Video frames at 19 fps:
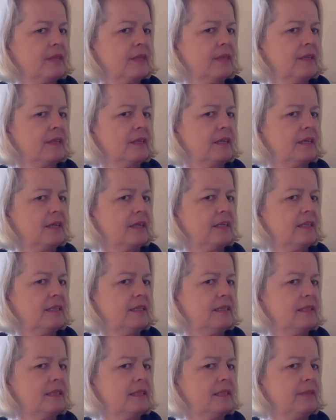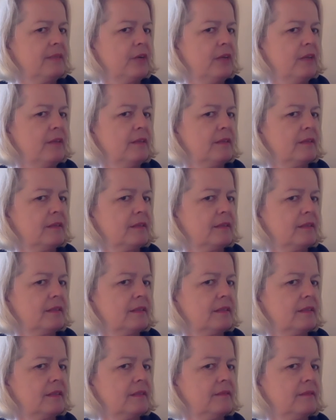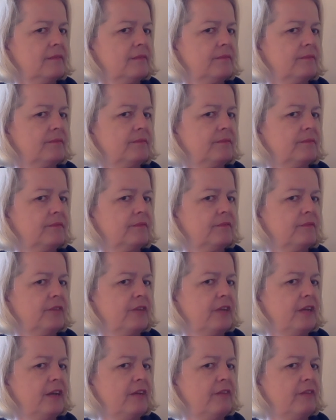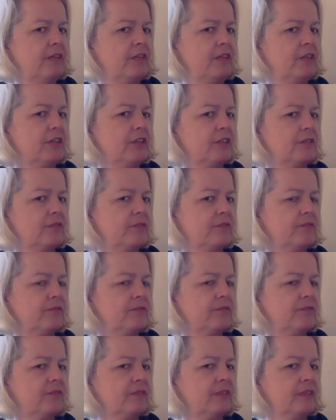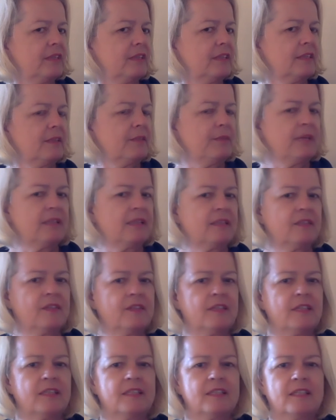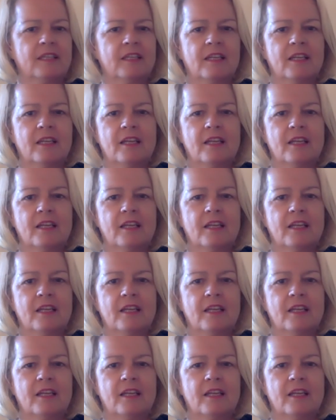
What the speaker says: Nice deep breaths. Very good. Let's come back to the center.